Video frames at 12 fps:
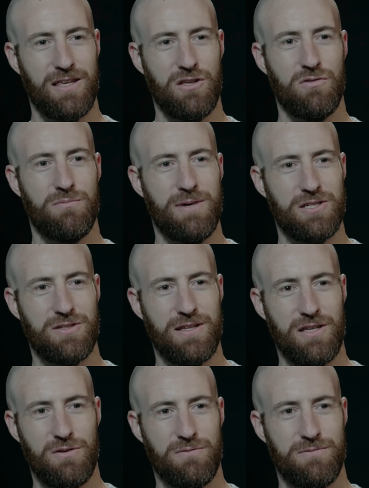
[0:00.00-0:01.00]
you'd mentioned
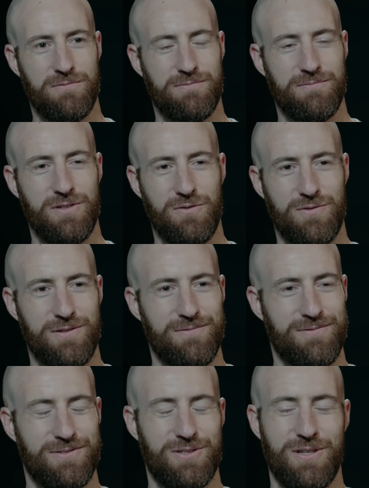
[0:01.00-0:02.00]
that you've
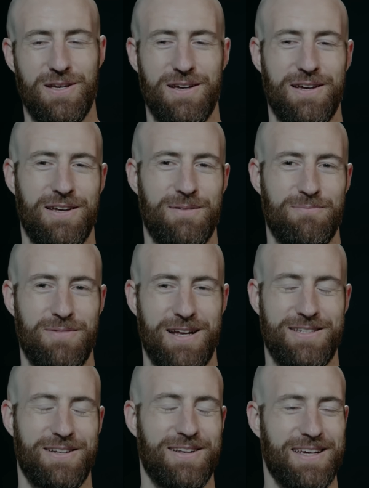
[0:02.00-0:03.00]

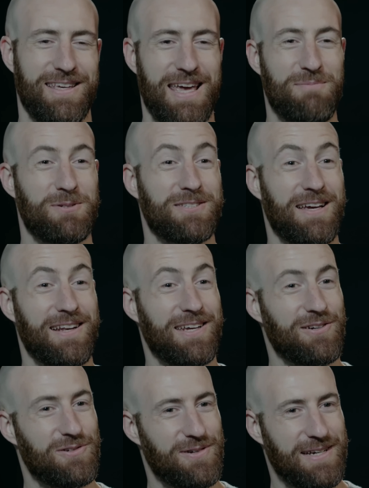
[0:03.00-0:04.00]
not done game design
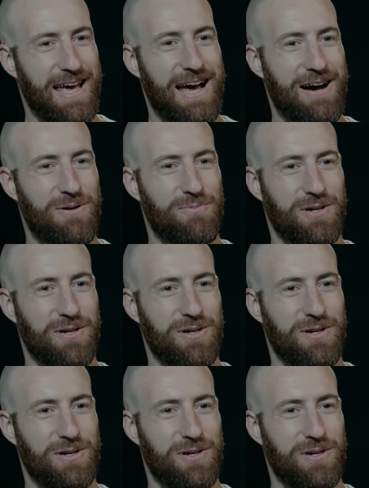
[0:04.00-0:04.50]
like you're doing now,